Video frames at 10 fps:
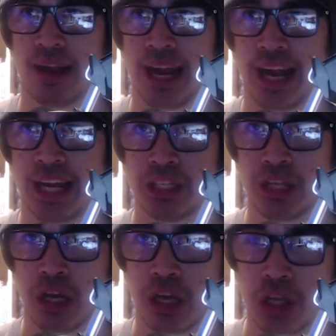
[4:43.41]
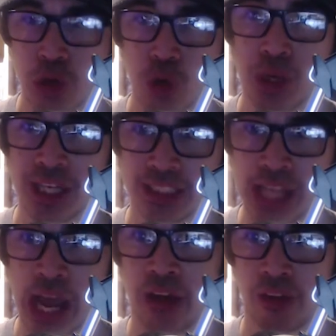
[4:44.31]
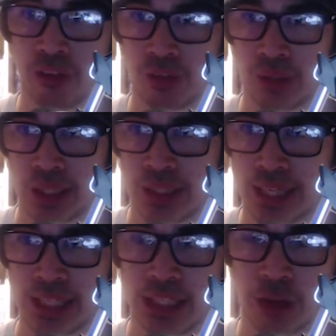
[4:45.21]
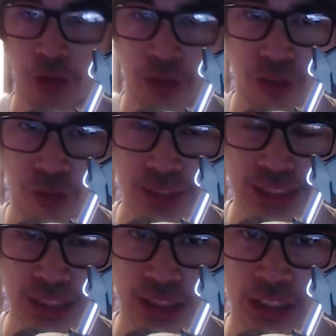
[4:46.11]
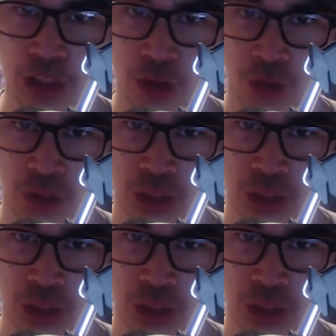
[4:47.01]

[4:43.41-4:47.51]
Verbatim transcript: And you can tell that, you know, if it wasn't, you know,